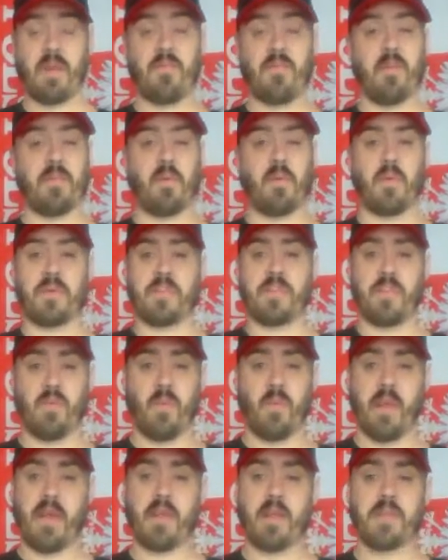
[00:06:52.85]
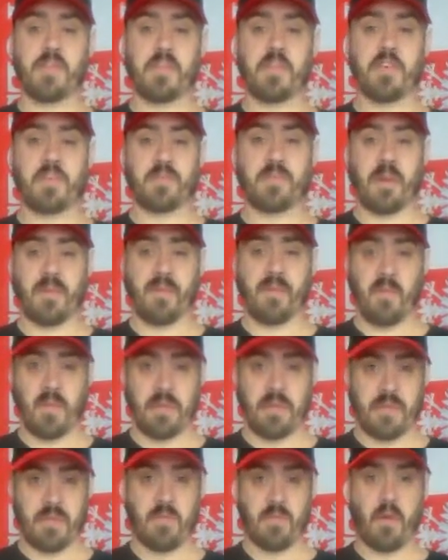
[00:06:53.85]
I've not been watching the weekly shows, but I've been
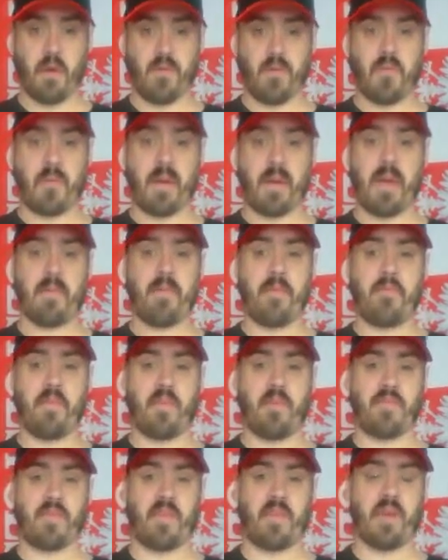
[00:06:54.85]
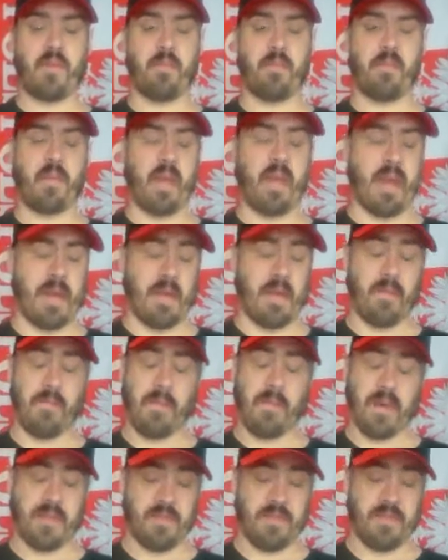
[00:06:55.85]
watching more of the pay-per-views, and I'm getting a
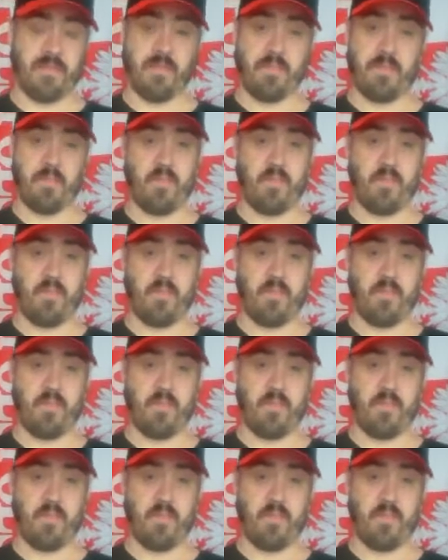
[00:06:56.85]
massive,